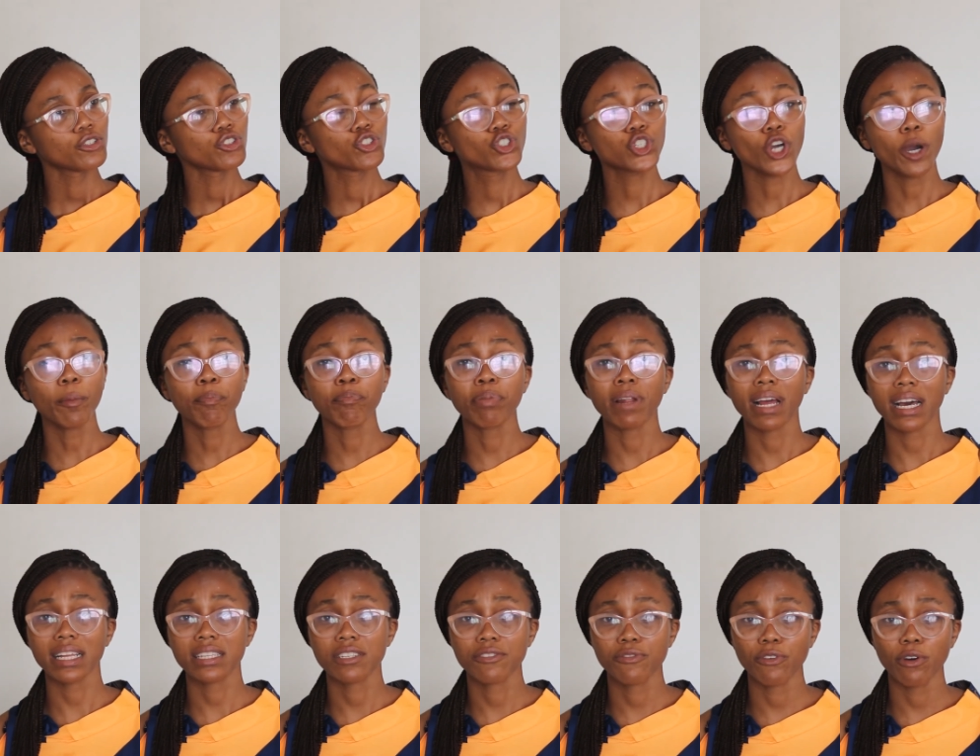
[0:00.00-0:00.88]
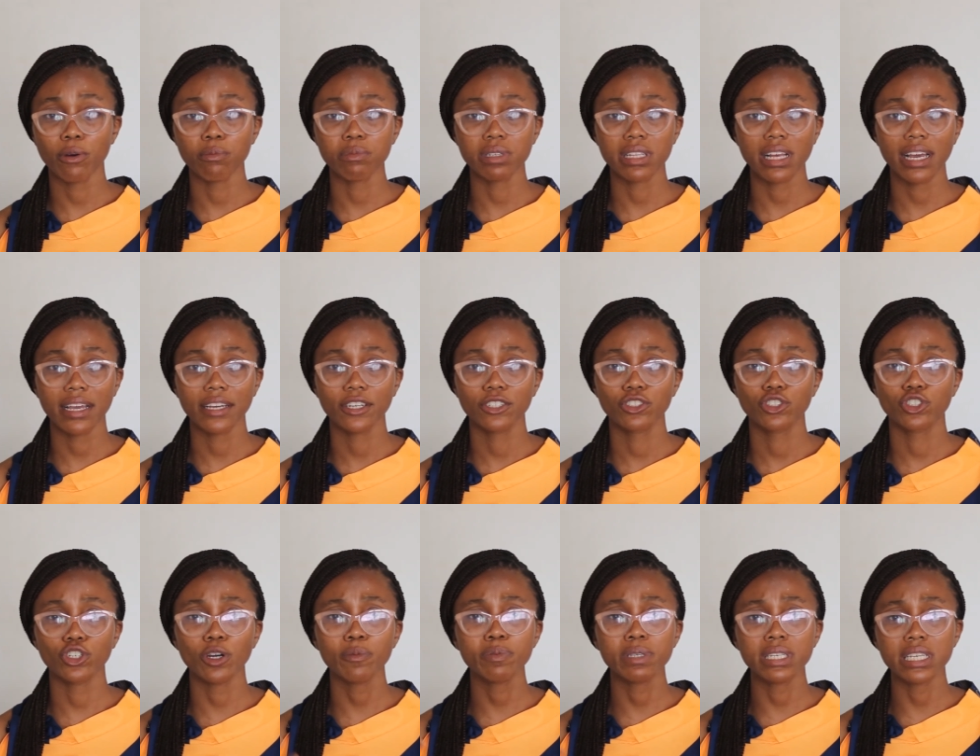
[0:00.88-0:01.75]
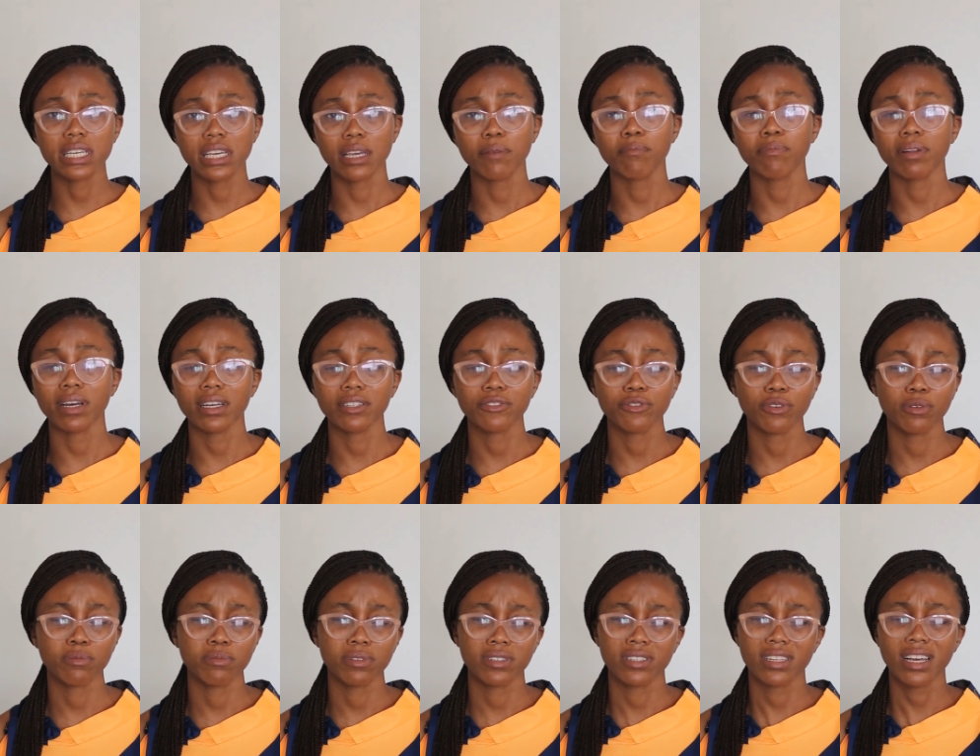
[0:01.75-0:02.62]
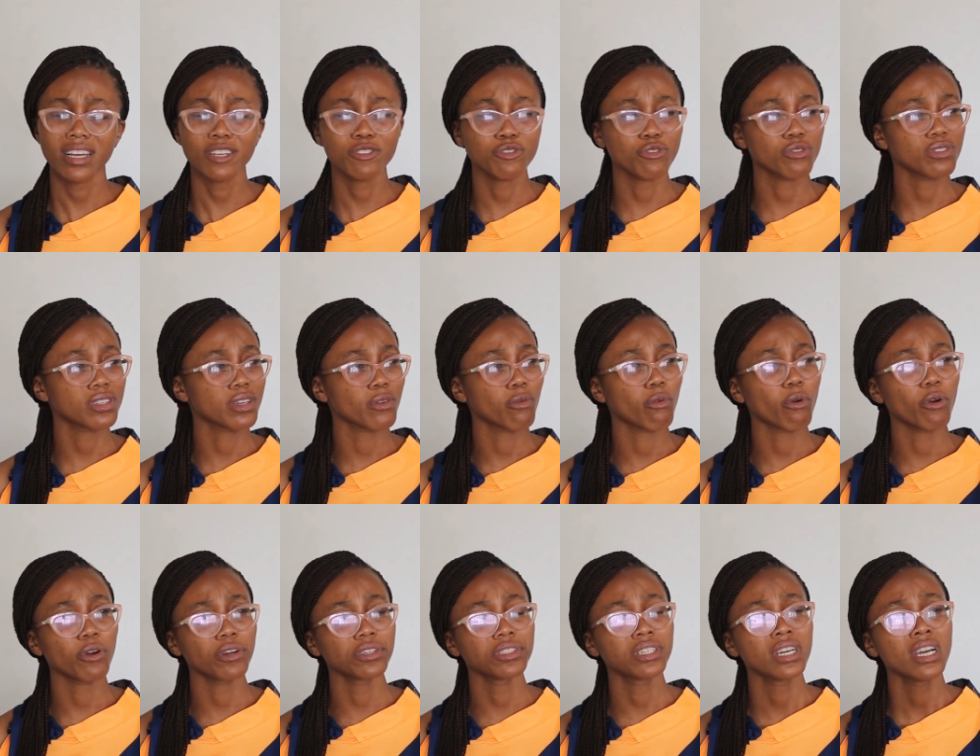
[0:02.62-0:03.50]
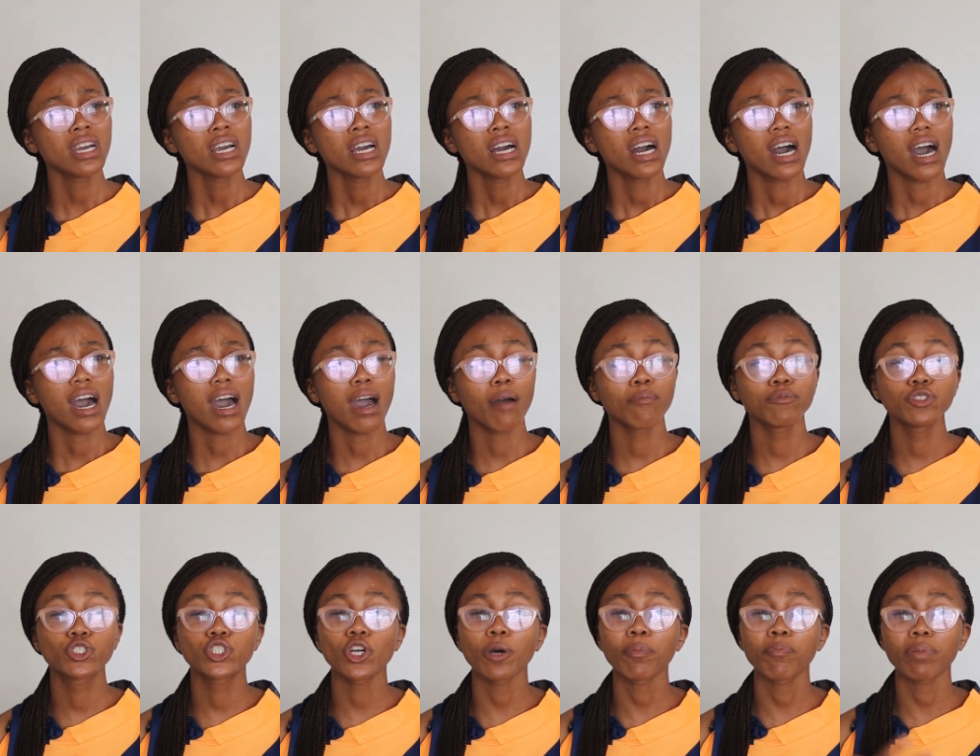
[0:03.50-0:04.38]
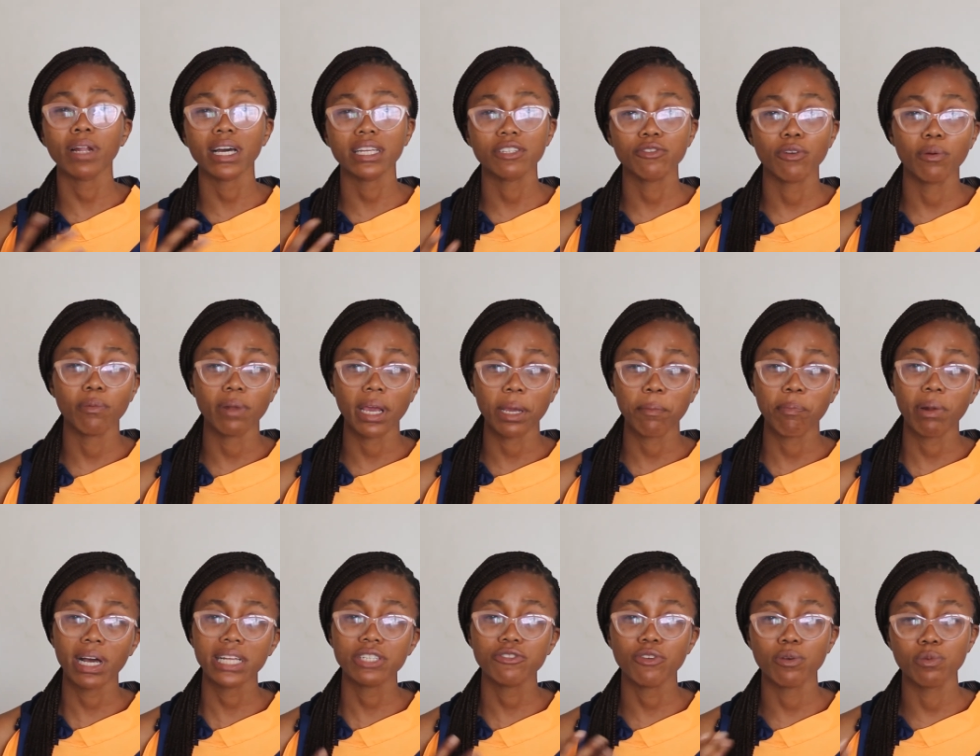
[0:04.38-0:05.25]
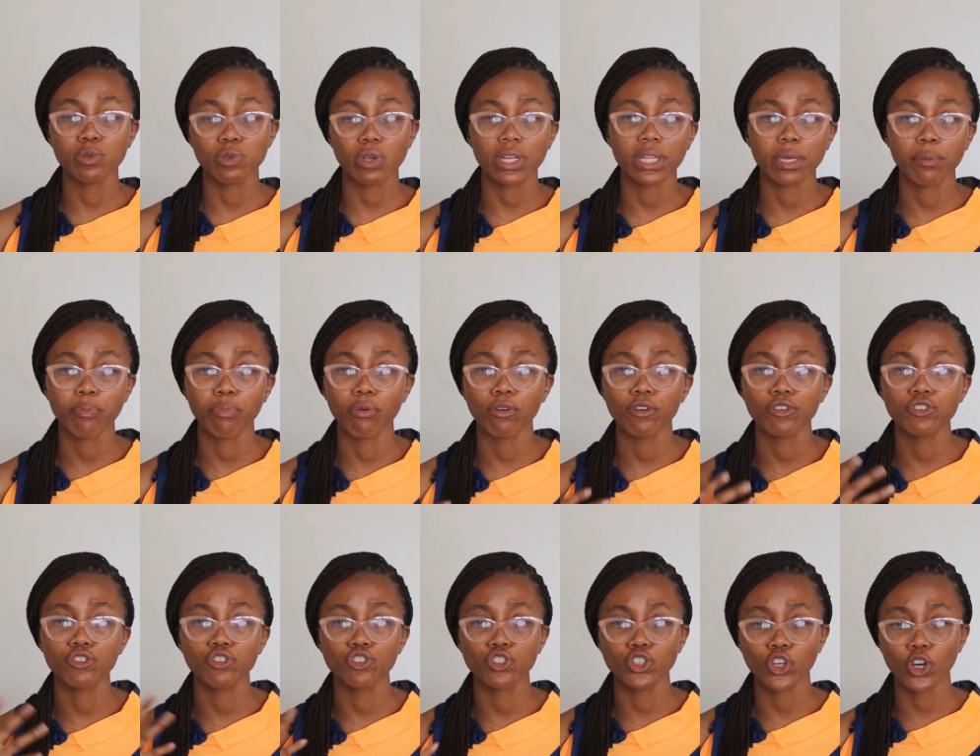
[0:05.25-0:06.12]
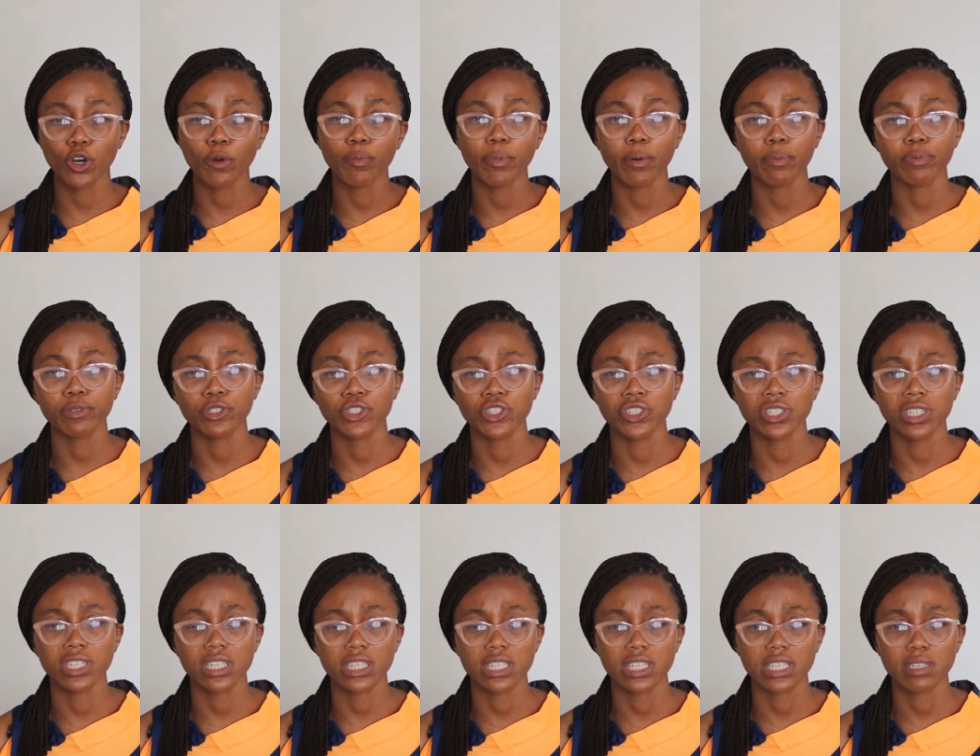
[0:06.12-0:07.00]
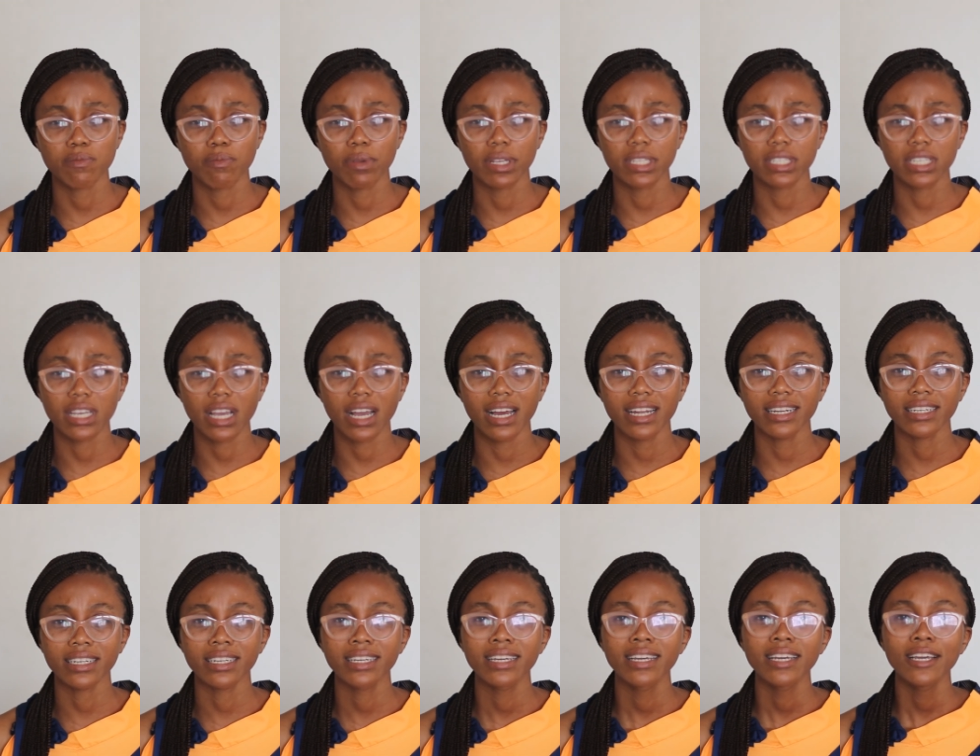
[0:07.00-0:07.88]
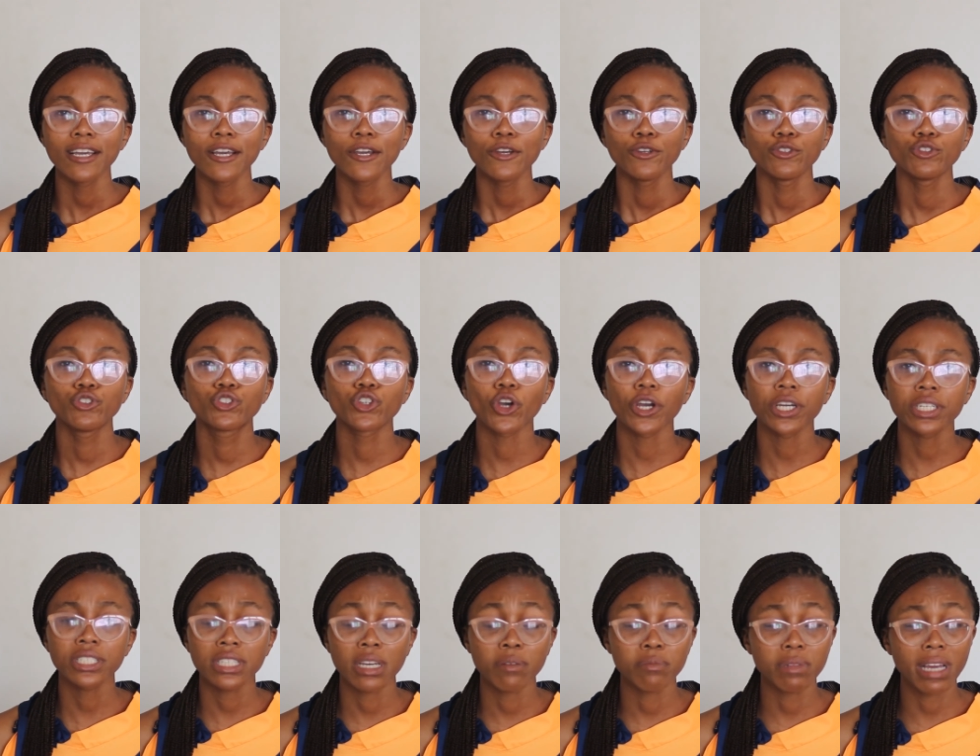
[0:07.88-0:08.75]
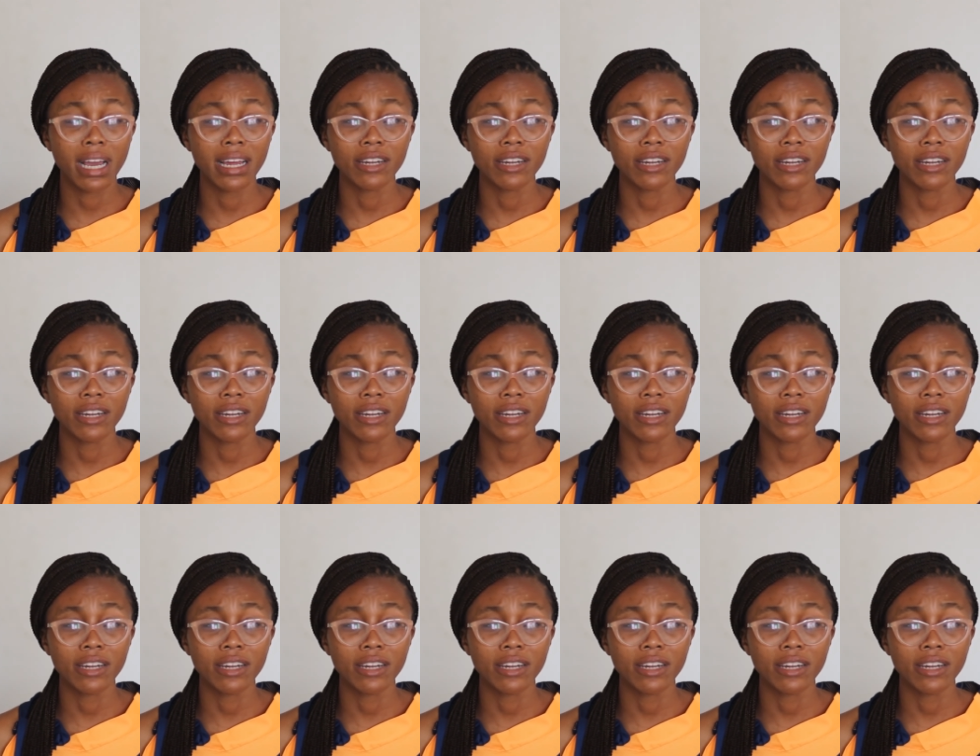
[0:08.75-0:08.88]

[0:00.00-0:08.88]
job platforms, like job seeking platforms, that's not the word, job platform, like platforms where they post job opportunities. Basically join them.